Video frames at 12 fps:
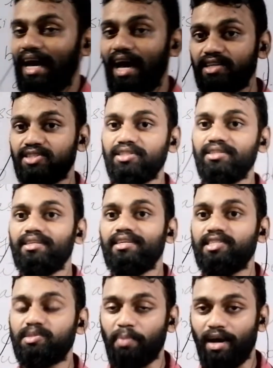action
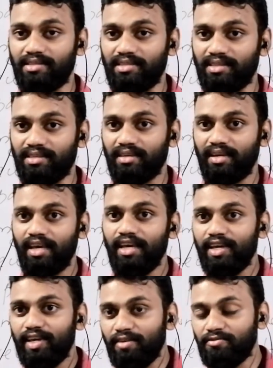is passing.
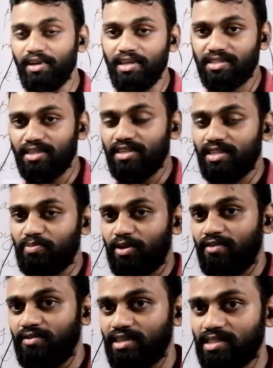If you listen to the
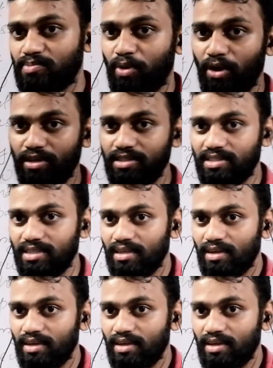previous point